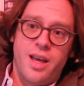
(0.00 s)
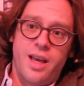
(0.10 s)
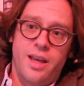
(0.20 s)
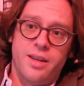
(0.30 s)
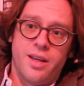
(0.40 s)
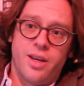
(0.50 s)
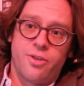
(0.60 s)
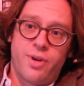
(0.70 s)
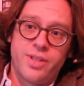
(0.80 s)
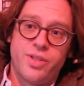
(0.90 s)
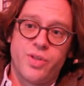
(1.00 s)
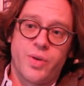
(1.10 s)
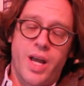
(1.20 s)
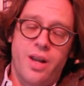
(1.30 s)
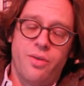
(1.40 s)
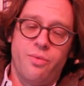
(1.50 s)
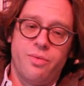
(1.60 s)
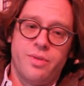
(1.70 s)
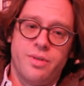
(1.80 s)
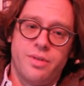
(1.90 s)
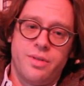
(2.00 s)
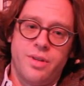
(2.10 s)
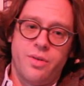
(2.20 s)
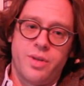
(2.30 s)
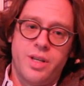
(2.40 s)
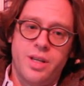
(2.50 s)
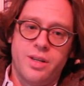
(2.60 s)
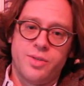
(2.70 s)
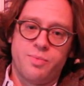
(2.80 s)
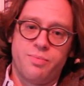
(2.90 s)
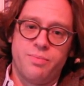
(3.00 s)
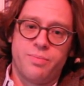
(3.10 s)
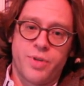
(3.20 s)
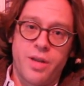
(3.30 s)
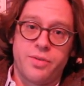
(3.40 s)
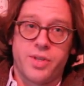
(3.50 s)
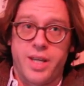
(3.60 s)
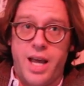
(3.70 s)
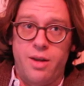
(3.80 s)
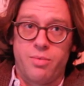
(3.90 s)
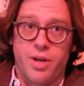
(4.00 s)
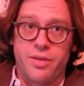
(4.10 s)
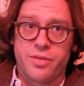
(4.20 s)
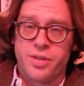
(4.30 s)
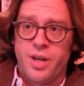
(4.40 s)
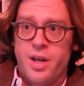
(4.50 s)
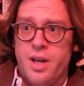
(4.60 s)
And Crazy Joe Gallo, you know, he and his brothers, the Gallo brothers,